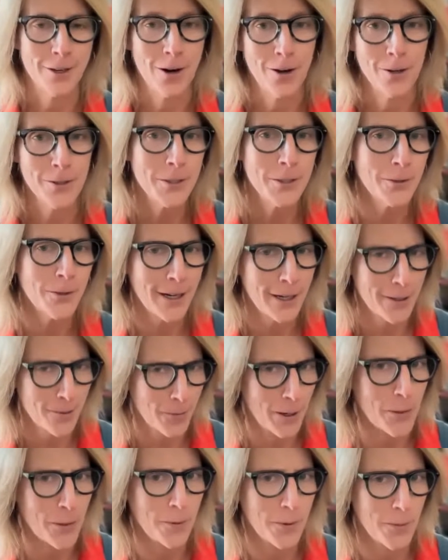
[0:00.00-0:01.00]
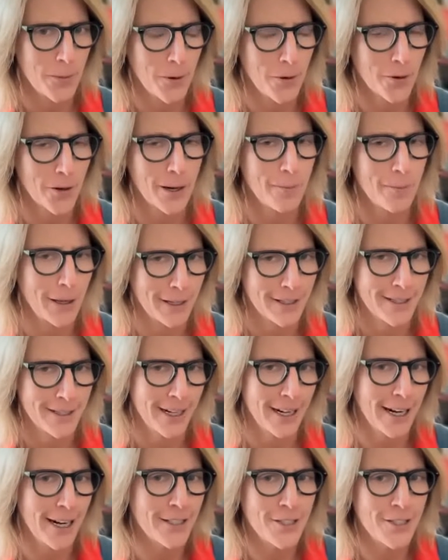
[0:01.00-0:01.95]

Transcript: also kind of went through the program on the side.